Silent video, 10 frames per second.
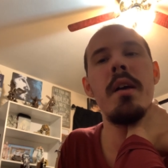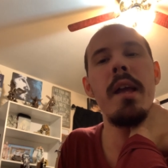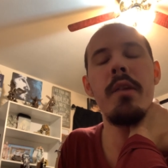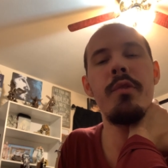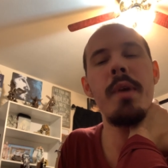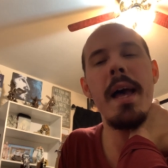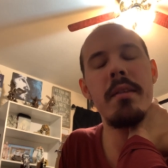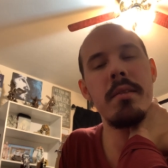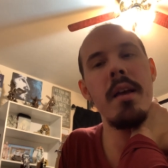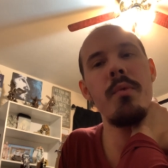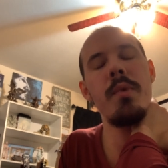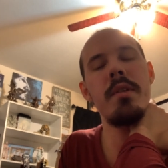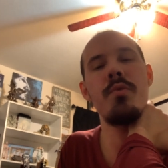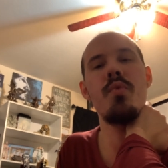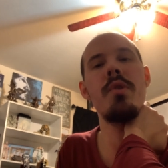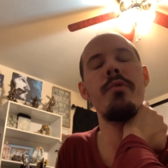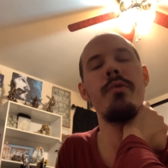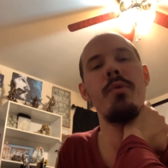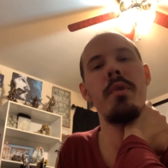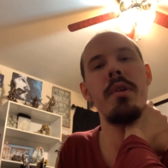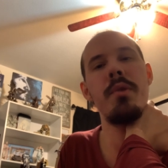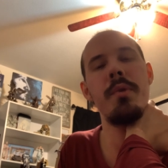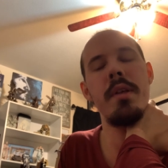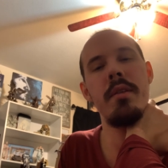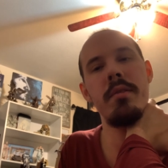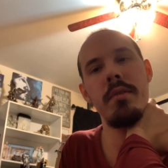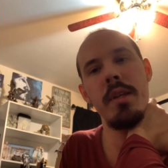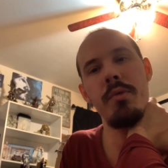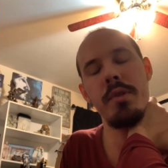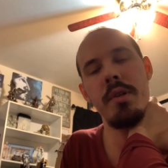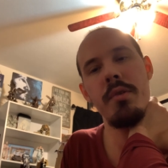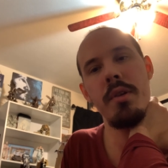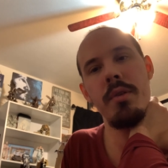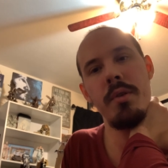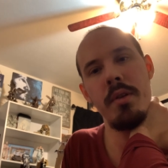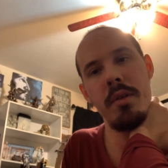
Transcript: and if you ask God what His will for you is, He'll show you.